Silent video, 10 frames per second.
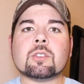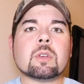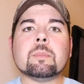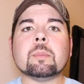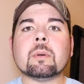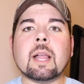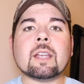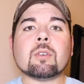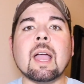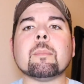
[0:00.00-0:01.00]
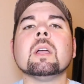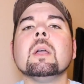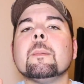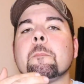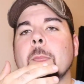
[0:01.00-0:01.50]
treat people like crap?
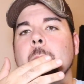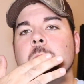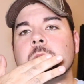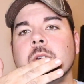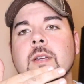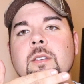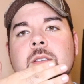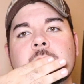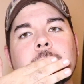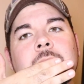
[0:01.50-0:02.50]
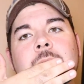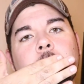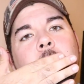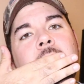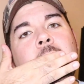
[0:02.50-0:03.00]
I'm sorry, I just spit
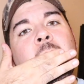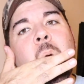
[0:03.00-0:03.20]
everywhere.